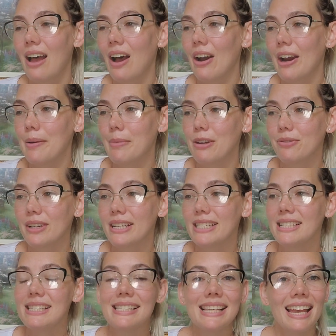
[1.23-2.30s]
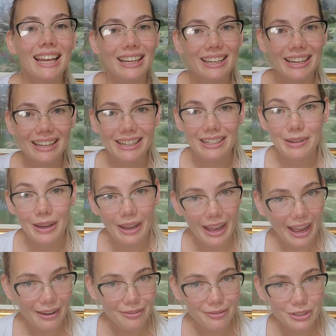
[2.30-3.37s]
All right, my friends, good
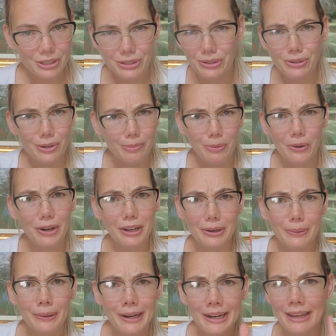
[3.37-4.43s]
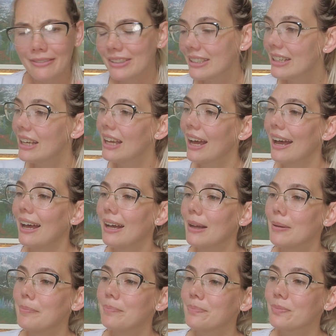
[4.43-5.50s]
afternoon or morning or whenever.
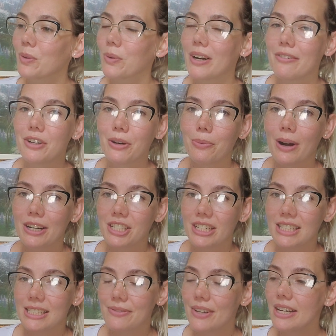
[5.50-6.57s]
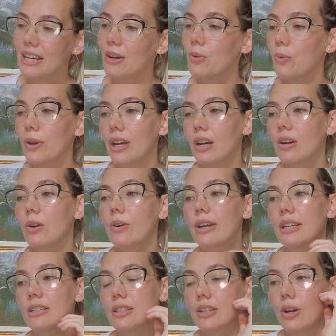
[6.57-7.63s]
Whenever you're watching this video, we are
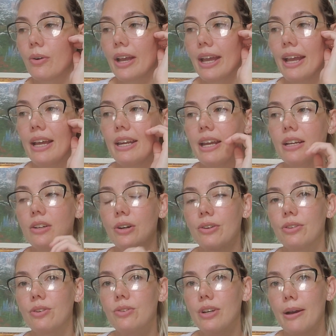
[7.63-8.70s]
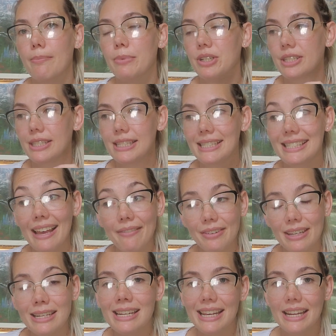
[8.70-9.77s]
going to go ahead and go through number
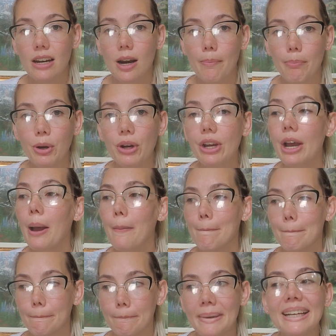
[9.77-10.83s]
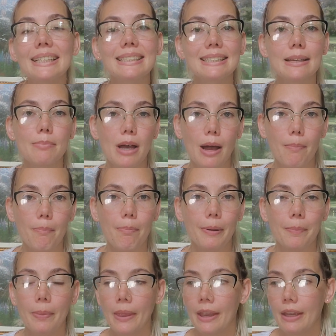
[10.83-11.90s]
7 in our book, Mix Them Up.
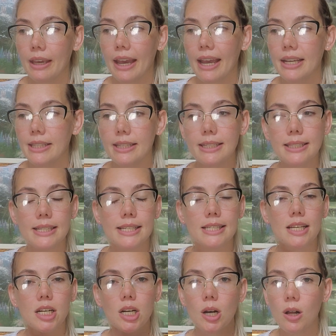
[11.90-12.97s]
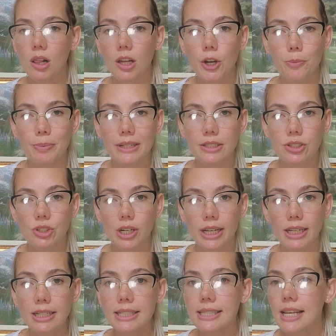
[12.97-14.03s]
Okay, this is all open
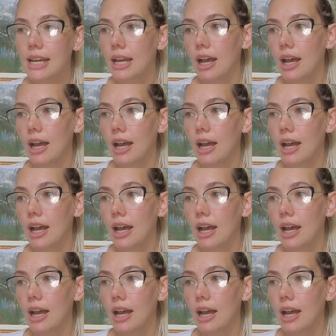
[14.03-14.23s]
strings.